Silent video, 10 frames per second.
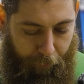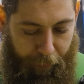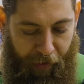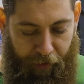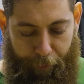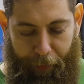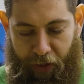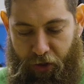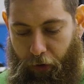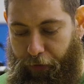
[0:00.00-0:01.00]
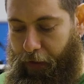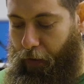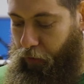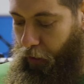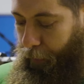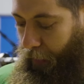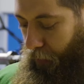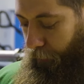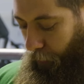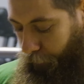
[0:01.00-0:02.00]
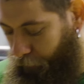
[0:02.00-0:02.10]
bring the pressure on the outer part of your